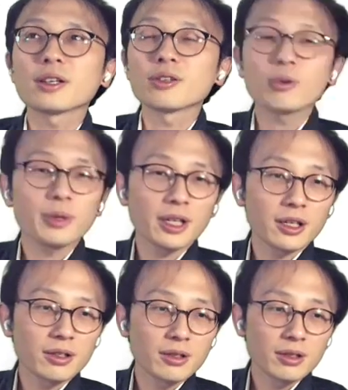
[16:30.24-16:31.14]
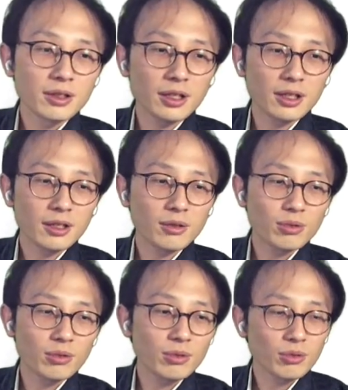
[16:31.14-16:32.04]
dominant
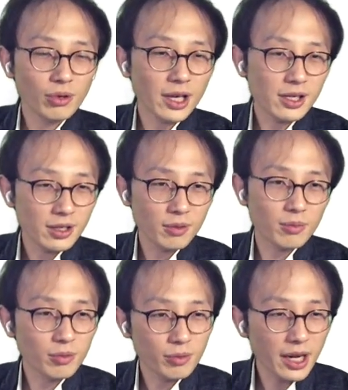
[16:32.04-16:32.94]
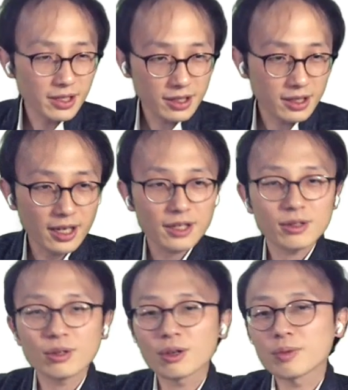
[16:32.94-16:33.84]
to train the large
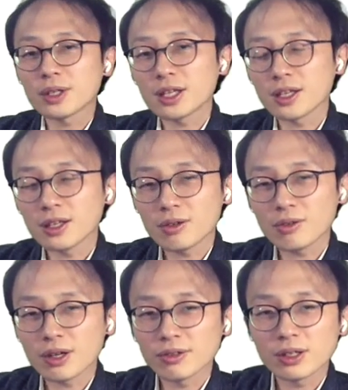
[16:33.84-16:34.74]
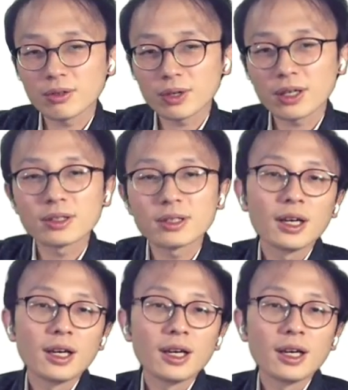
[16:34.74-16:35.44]
size of the neural networks.